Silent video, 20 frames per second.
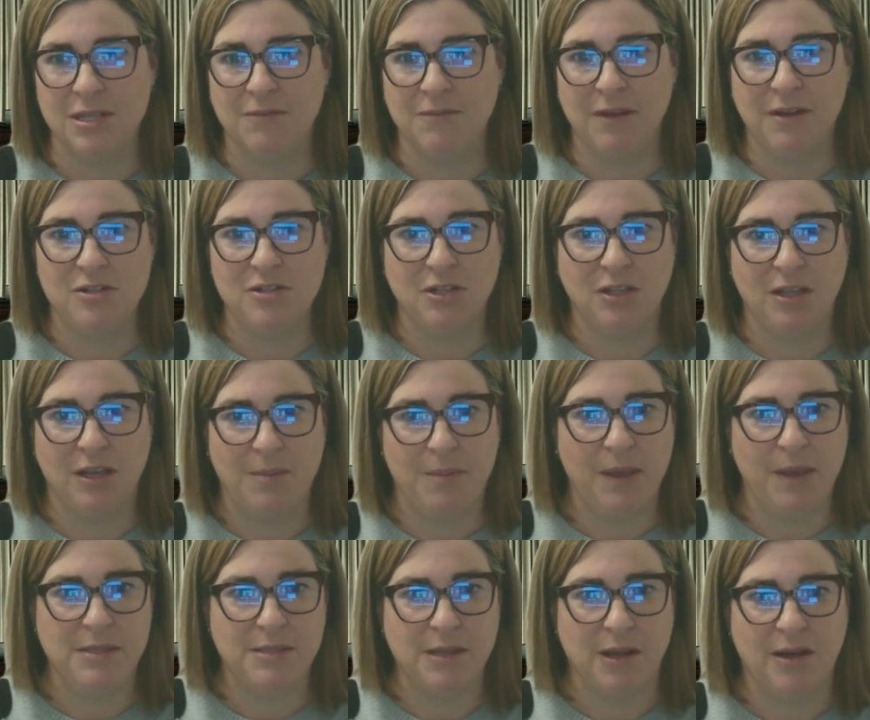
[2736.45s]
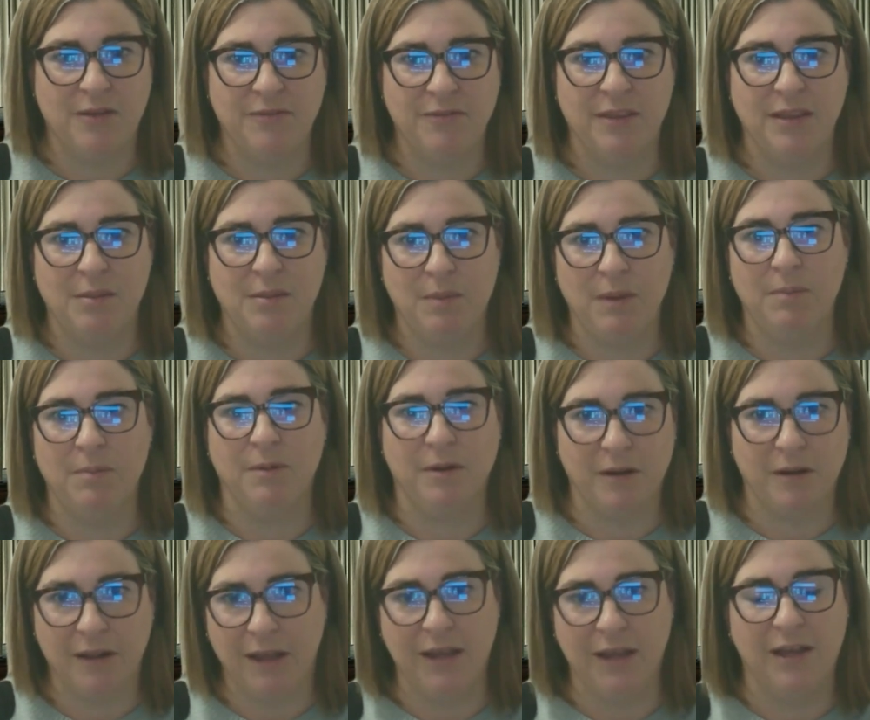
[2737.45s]
eventually it pays off, and then people
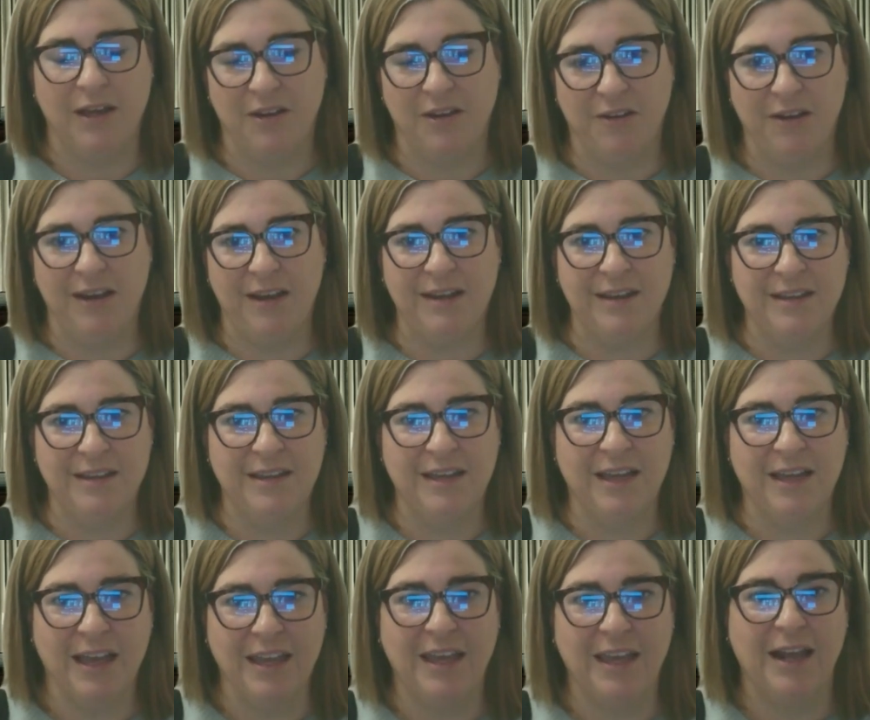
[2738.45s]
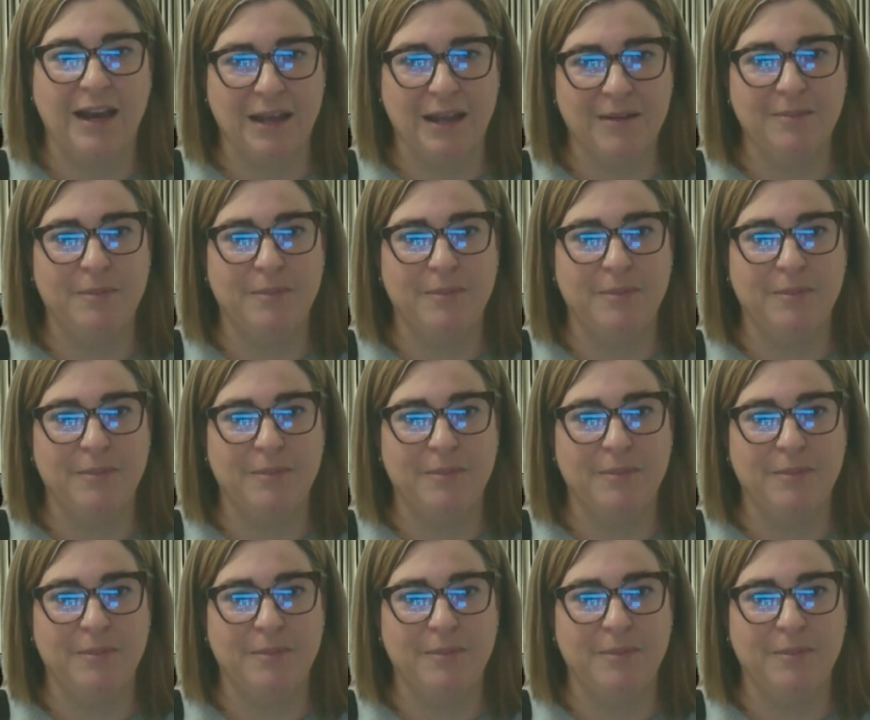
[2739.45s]
are like, oh, I get it.